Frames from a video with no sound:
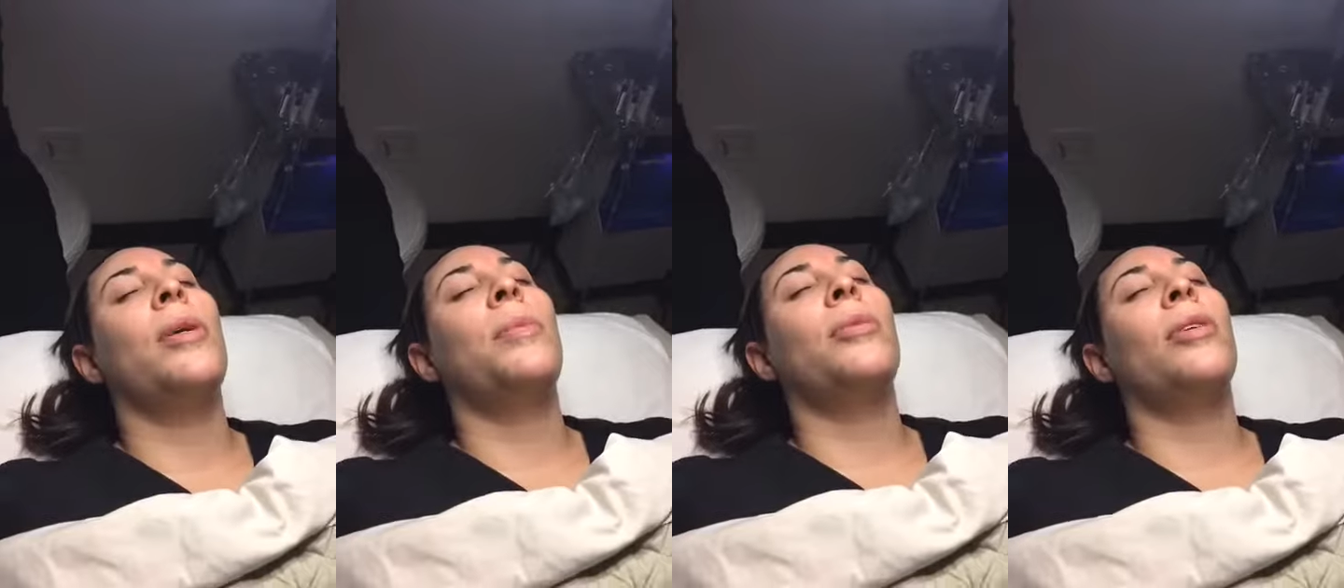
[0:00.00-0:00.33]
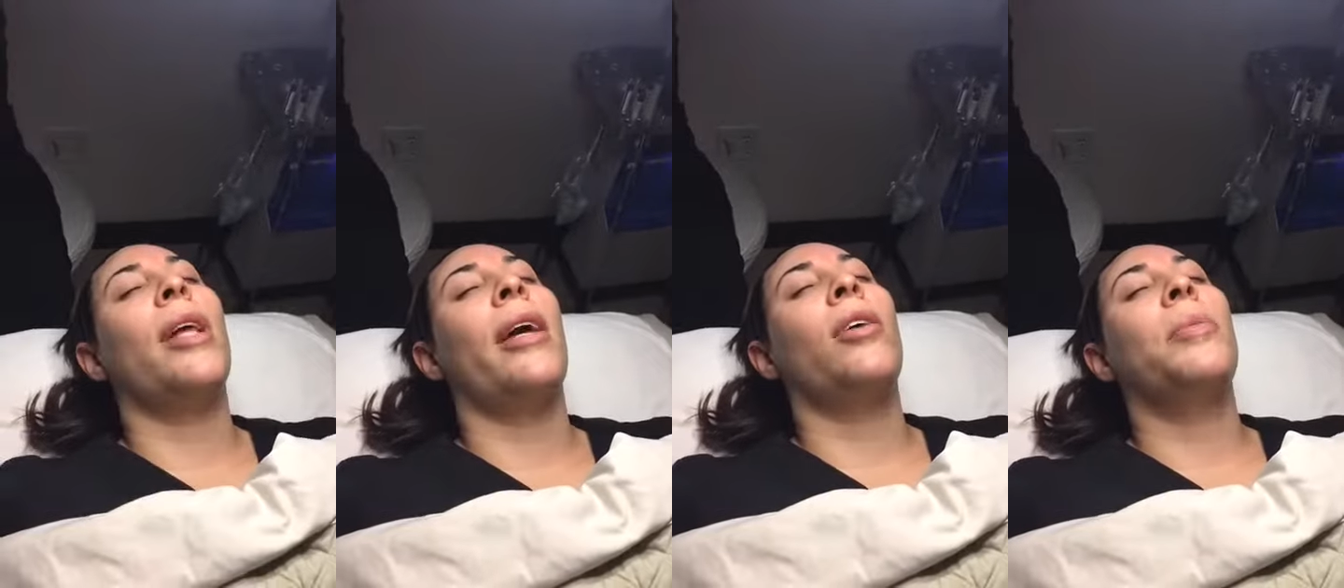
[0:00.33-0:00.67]
people are
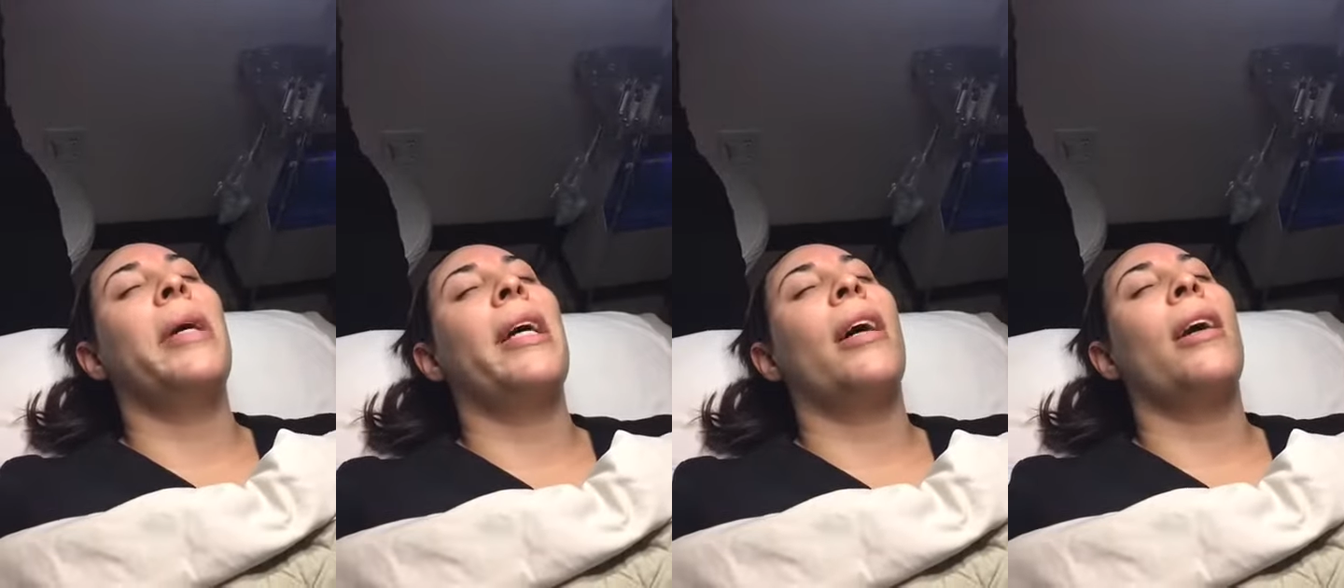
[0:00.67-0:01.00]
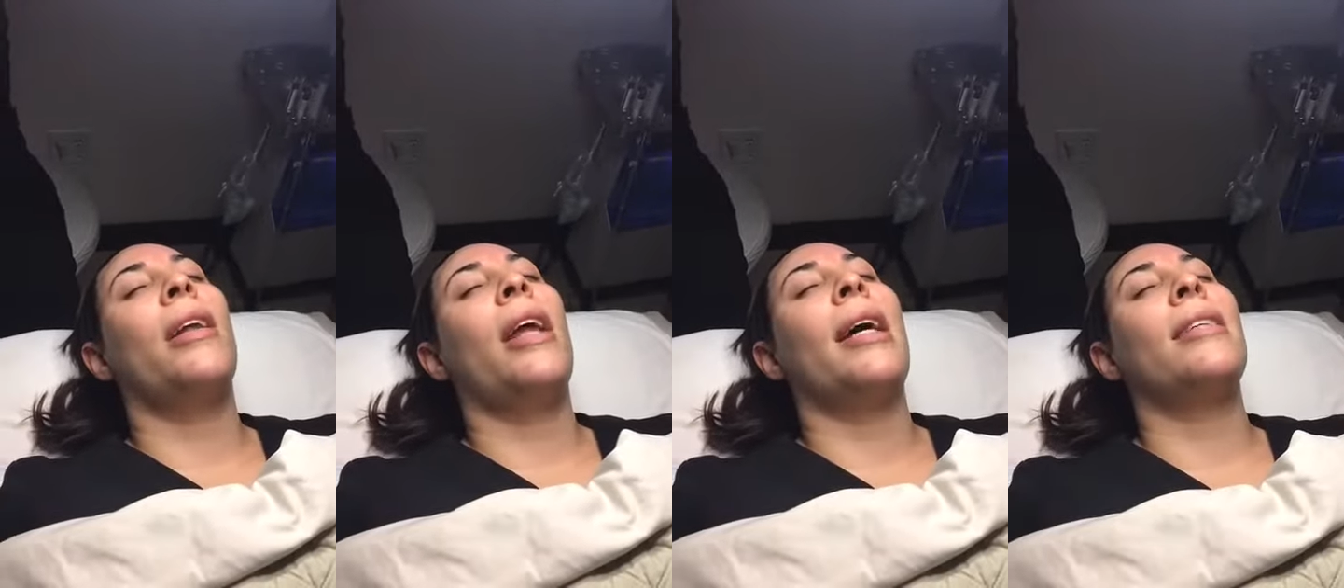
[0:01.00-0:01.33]
like, oh my
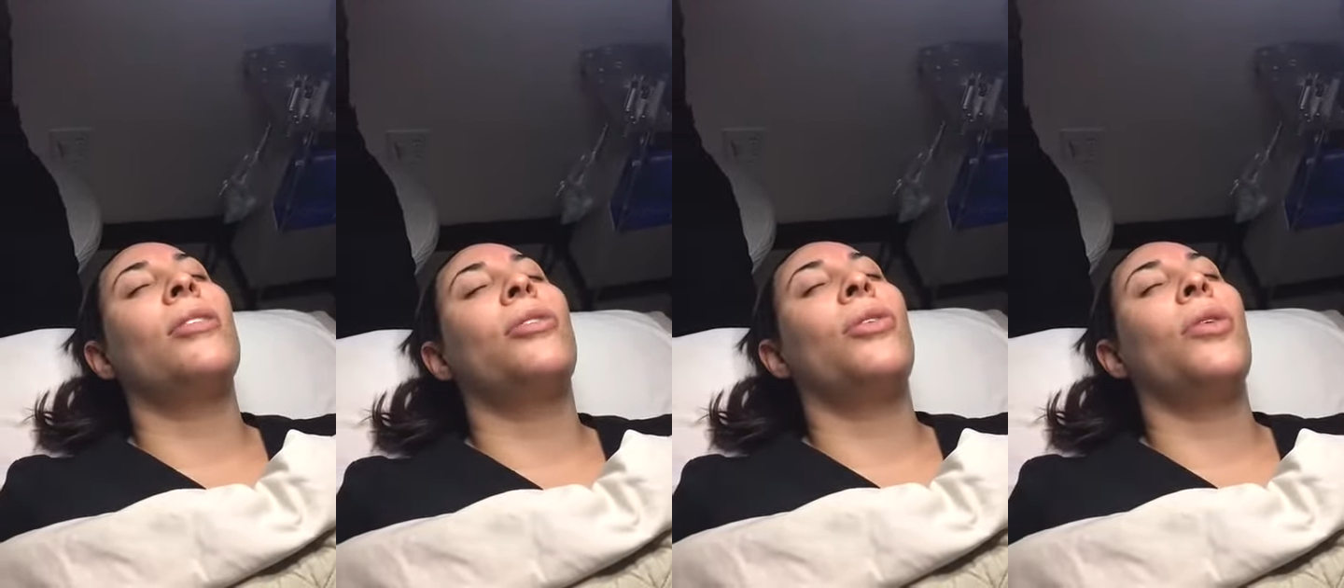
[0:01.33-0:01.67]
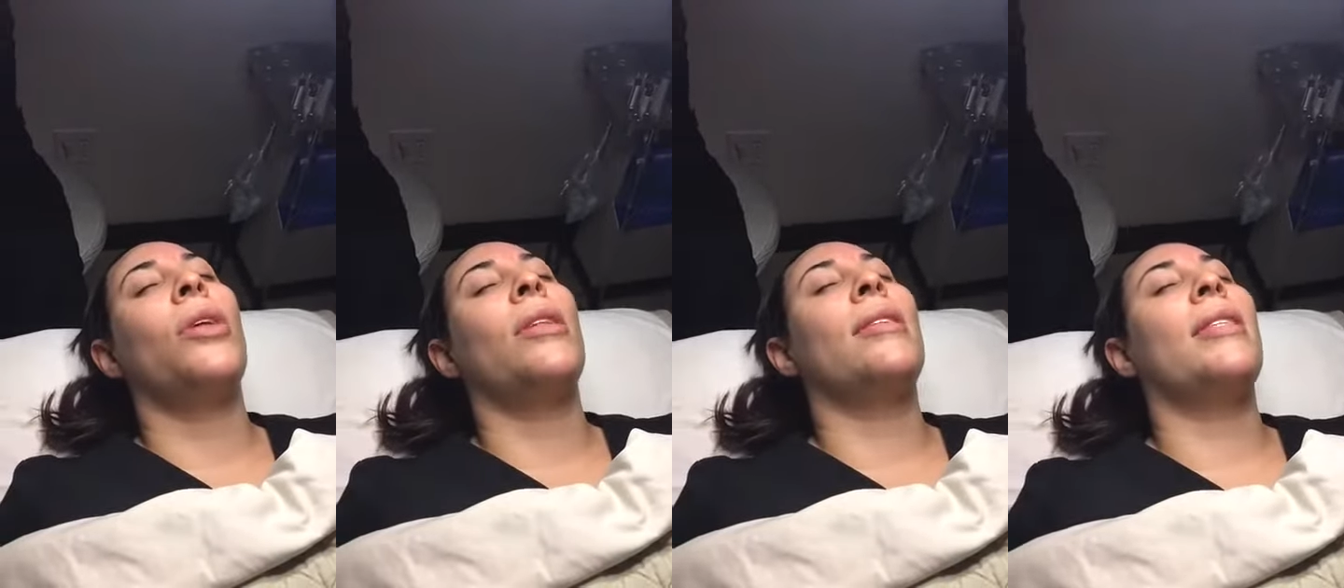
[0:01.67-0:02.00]
god,
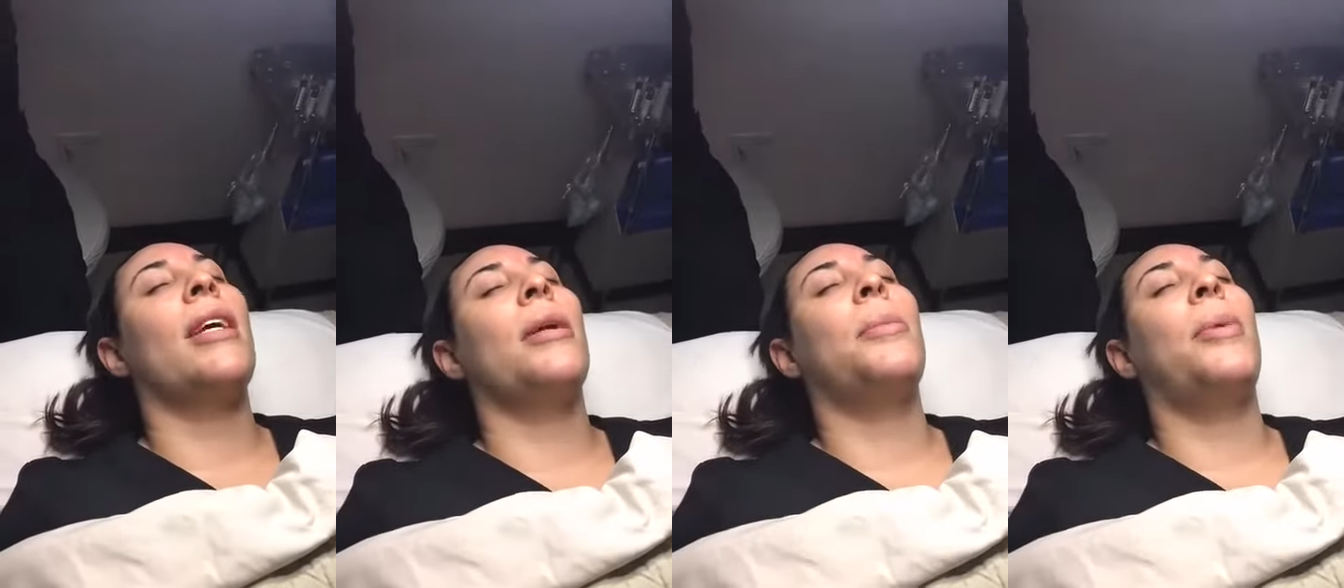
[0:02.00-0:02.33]
acetone on the skin,